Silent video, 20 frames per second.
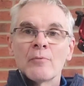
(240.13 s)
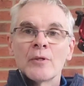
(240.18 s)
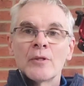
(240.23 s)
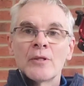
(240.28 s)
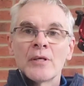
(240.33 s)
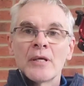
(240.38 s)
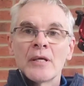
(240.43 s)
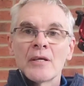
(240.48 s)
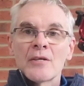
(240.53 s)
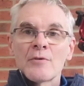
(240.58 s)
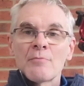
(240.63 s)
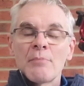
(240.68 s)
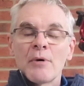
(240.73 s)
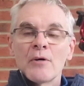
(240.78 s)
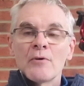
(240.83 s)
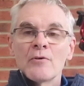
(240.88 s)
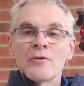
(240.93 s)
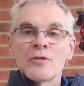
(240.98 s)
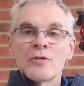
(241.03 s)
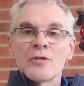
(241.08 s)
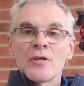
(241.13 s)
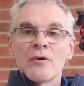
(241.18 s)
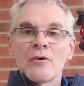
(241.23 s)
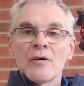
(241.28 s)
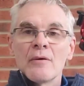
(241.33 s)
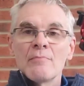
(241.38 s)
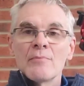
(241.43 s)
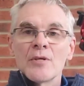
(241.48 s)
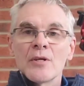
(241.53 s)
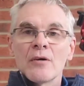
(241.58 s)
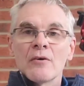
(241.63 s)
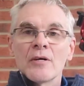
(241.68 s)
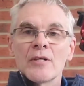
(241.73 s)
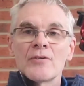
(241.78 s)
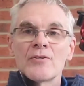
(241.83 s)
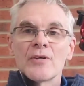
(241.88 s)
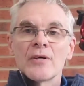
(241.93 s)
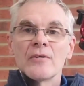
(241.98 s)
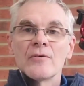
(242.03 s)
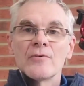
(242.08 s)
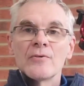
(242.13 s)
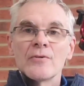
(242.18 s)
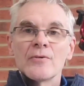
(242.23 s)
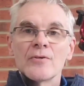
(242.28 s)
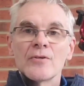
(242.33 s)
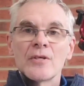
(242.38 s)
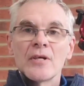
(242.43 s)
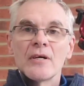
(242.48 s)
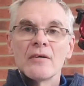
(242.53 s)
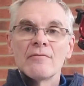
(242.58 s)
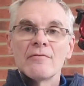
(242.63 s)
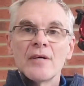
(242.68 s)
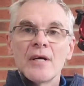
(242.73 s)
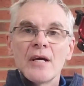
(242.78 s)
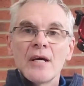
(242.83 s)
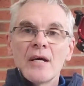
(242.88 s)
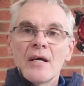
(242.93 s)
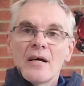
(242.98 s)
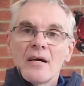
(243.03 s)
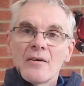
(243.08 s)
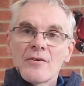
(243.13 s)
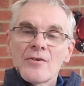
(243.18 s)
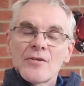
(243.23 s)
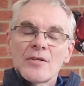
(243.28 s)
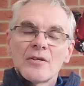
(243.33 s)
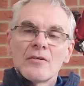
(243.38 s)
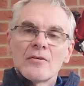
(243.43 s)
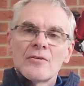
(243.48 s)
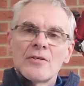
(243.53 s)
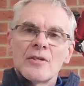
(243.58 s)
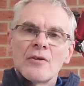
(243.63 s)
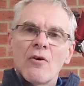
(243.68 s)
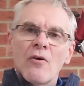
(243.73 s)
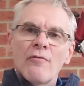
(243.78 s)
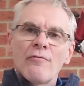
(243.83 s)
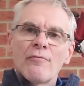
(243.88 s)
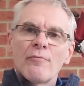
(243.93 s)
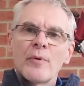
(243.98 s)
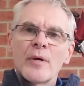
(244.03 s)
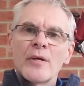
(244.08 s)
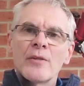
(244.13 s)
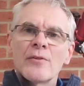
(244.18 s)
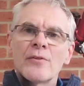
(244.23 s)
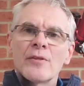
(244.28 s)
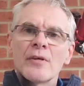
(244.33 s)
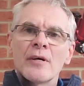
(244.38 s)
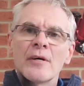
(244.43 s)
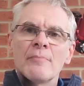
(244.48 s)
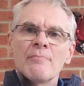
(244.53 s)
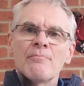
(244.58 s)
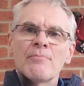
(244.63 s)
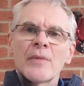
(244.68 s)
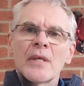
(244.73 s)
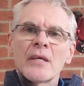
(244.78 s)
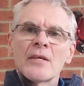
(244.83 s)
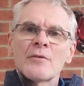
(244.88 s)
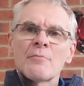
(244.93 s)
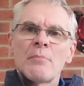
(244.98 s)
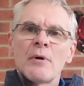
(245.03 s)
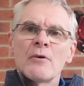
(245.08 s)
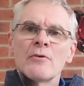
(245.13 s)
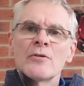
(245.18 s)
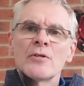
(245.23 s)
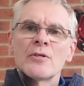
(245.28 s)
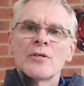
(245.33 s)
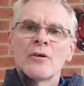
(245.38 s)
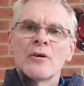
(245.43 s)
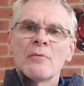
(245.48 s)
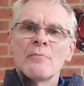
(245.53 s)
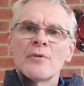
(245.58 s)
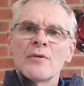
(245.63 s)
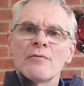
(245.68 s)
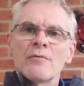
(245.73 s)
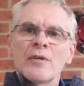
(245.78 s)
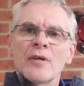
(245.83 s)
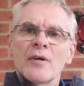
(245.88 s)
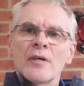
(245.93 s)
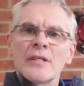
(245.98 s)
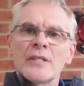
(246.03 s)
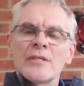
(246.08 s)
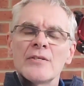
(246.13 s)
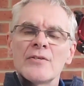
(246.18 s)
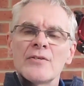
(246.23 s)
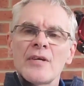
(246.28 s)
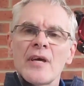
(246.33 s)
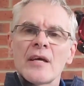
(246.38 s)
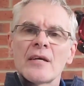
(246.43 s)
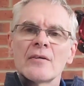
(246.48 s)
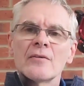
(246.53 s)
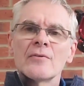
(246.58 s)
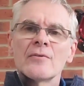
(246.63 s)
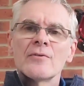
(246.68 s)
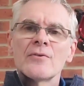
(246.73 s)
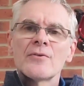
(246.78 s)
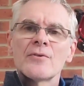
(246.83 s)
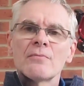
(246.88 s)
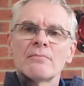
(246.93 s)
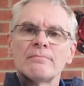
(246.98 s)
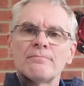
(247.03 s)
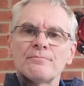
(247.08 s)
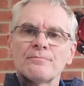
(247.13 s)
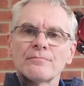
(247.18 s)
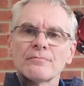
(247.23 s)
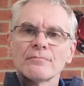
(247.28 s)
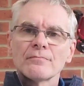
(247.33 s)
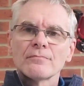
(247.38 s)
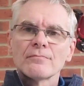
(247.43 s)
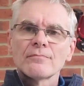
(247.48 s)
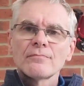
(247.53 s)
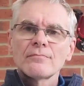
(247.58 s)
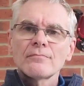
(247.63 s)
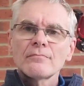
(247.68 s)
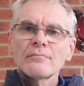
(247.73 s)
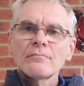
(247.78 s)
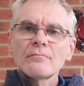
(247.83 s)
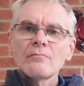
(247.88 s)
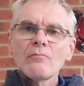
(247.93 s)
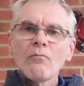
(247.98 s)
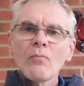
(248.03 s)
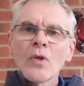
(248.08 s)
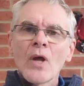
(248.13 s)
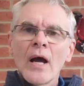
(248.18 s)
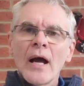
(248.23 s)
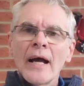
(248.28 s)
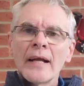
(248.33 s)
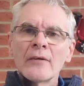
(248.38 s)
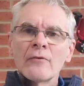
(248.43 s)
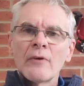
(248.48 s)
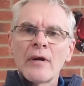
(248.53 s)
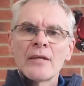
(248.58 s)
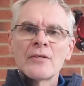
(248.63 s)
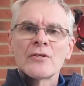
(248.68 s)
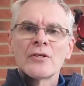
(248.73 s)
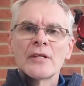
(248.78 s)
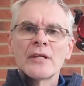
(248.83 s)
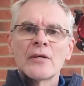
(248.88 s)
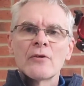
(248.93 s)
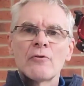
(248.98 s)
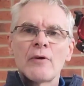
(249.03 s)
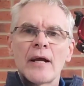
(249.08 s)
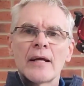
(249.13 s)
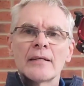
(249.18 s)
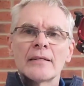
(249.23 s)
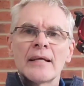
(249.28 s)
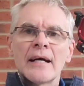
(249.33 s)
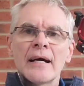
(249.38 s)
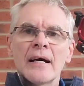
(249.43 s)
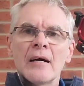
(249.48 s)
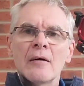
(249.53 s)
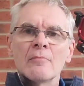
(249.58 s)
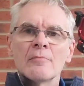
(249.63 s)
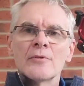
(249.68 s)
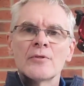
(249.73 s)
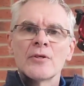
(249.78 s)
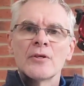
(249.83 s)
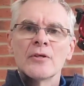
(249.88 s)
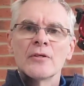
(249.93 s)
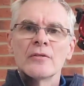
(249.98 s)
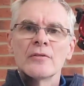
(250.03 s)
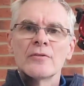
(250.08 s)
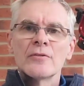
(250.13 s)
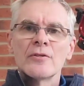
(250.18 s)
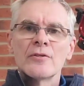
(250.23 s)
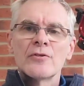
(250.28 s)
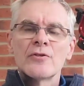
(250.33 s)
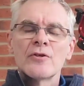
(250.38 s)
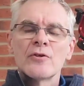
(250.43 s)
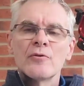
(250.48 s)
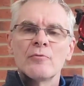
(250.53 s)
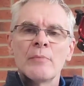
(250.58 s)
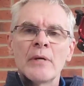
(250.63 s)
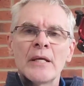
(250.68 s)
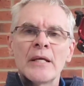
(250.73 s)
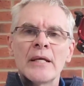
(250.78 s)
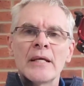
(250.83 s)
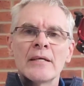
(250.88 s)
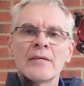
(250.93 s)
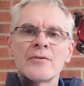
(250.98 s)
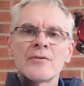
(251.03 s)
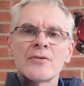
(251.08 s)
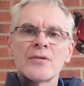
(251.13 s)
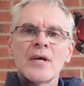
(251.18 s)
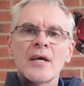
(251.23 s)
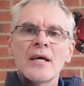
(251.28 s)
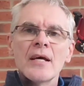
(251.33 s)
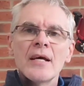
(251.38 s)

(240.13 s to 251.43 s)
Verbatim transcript: with the exposure times and ISOs and stuff. I started off with um, exposure times of 90 seconds and gradually cranked that up to, to two minutes